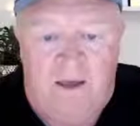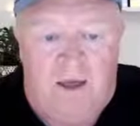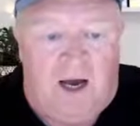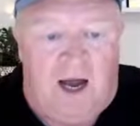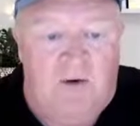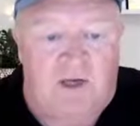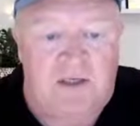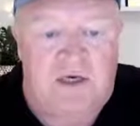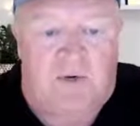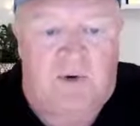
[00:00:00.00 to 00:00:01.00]
How
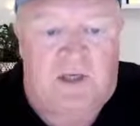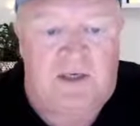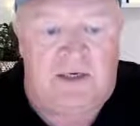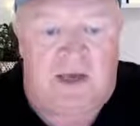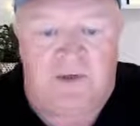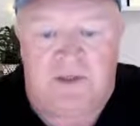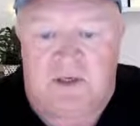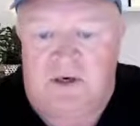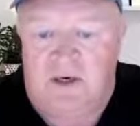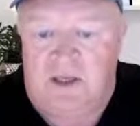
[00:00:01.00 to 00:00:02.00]
can you quickly name the
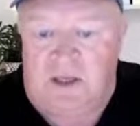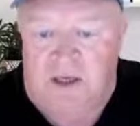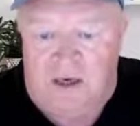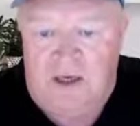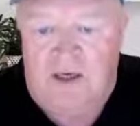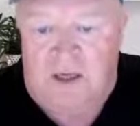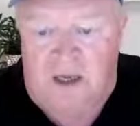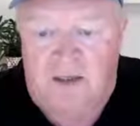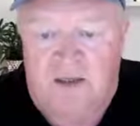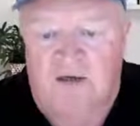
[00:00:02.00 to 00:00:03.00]
data
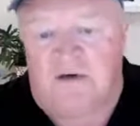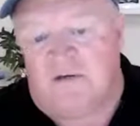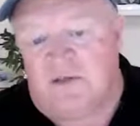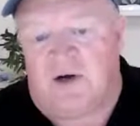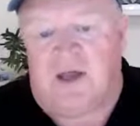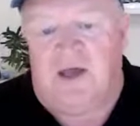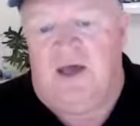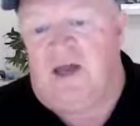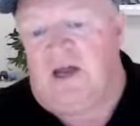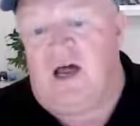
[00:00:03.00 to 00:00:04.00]

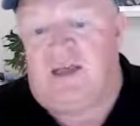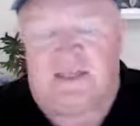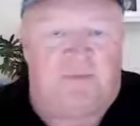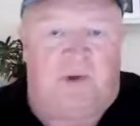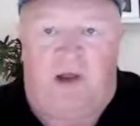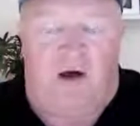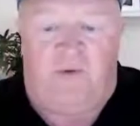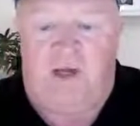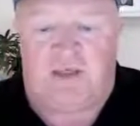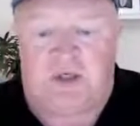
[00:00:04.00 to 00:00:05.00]
client sample heart
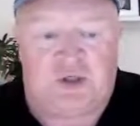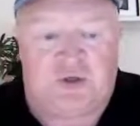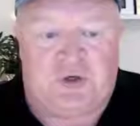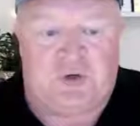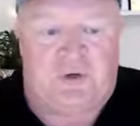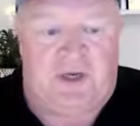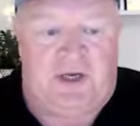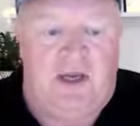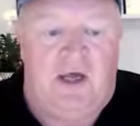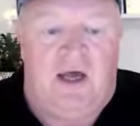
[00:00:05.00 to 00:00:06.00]
rates? I should have called it.
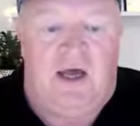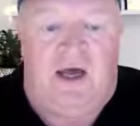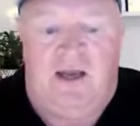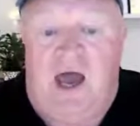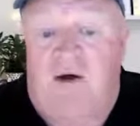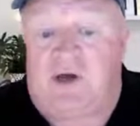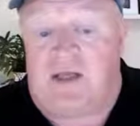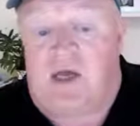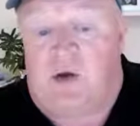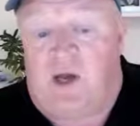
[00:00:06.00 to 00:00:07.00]
And how
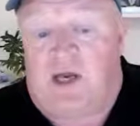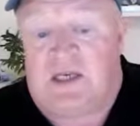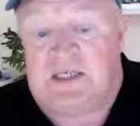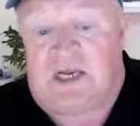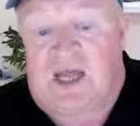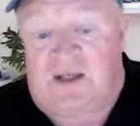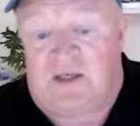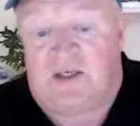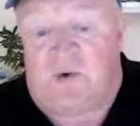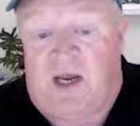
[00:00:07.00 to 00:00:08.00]
can you quickly select
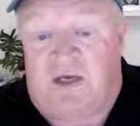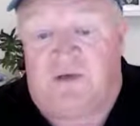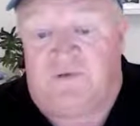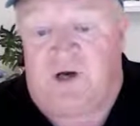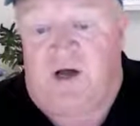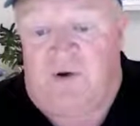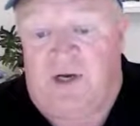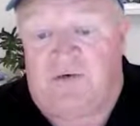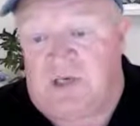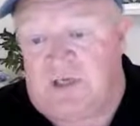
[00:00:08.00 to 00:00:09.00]
this range of data
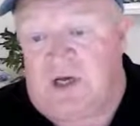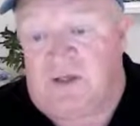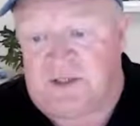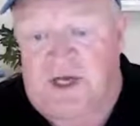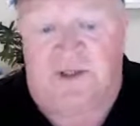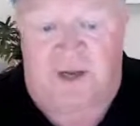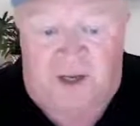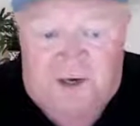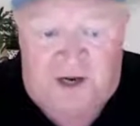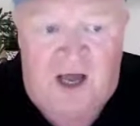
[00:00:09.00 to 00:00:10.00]
entry cells?
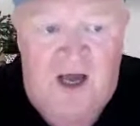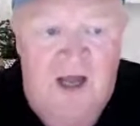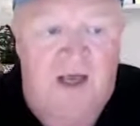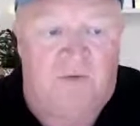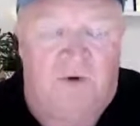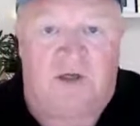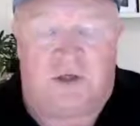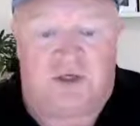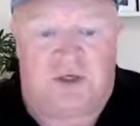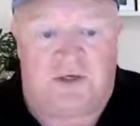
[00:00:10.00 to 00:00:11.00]
Well, I
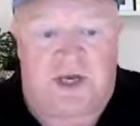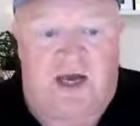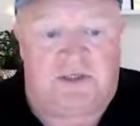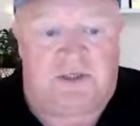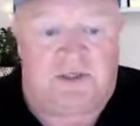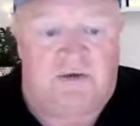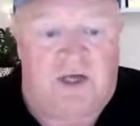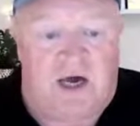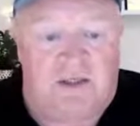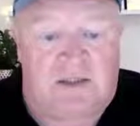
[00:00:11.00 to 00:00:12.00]
just showed you how to do
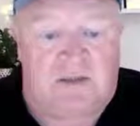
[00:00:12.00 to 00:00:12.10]
that.